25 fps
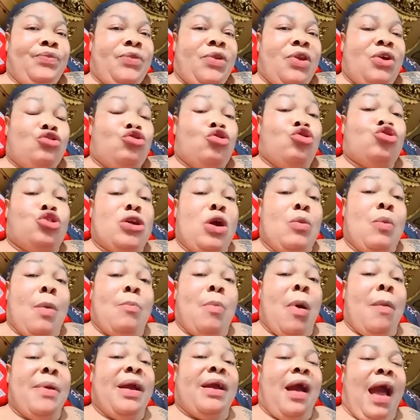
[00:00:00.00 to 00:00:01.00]
so se
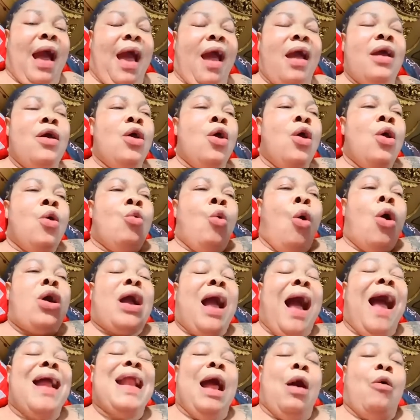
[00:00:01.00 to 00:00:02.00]
obo me ka wo
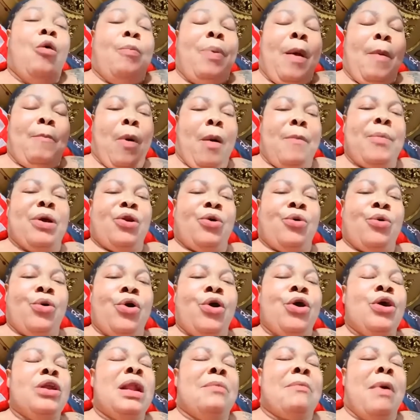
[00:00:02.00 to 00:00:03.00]
kana wo bebo me no
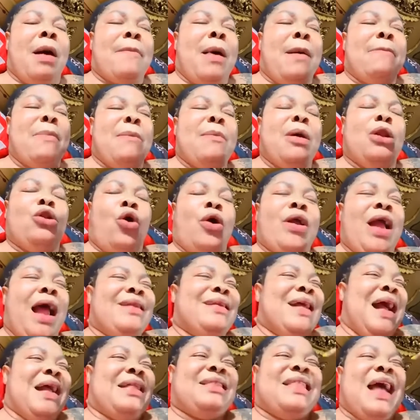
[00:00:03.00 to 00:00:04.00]
na mama me lawyer
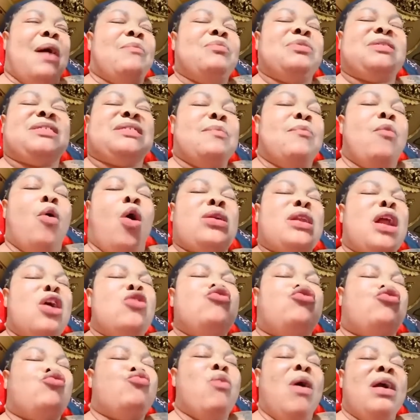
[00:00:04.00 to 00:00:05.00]
dia tamse more than
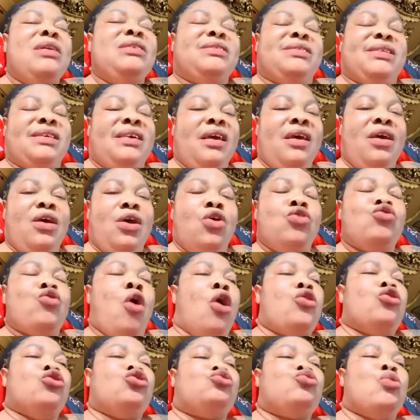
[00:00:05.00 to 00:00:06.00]
20 no
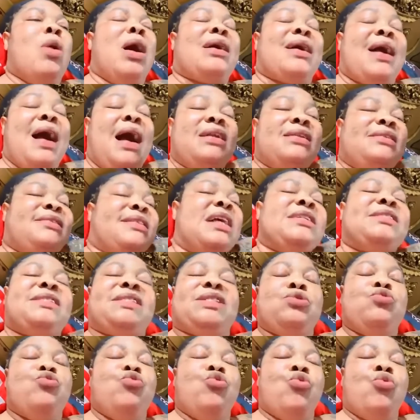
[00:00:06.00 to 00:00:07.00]
no so
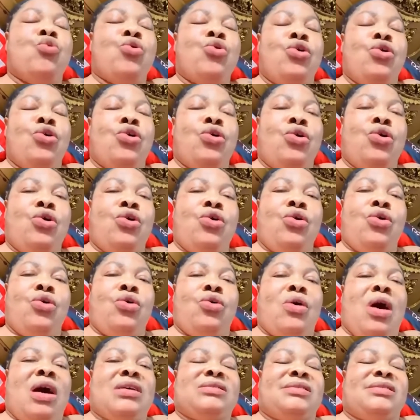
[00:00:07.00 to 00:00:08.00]
kantesi wo
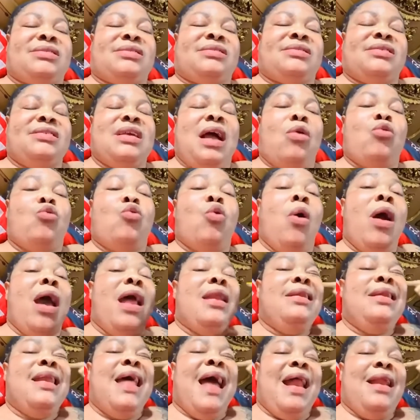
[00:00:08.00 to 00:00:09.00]
kwasia go
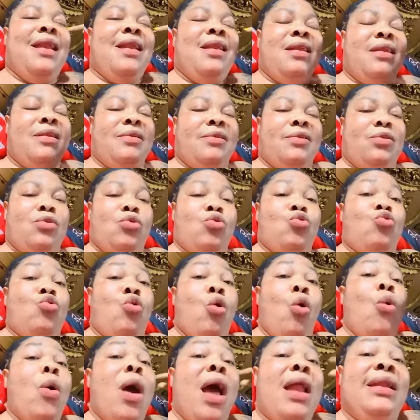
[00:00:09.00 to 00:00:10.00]
and
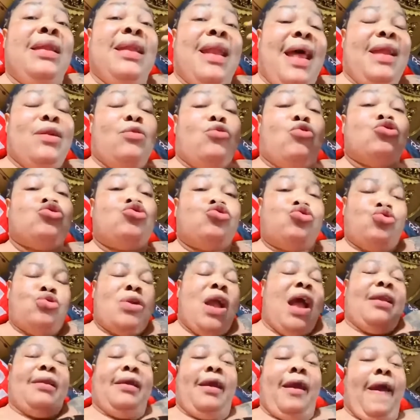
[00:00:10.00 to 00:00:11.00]
learn ko
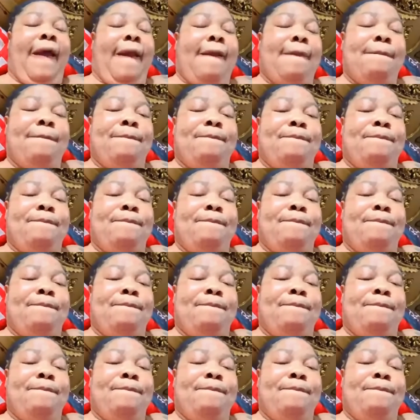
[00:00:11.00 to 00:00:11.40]
sua de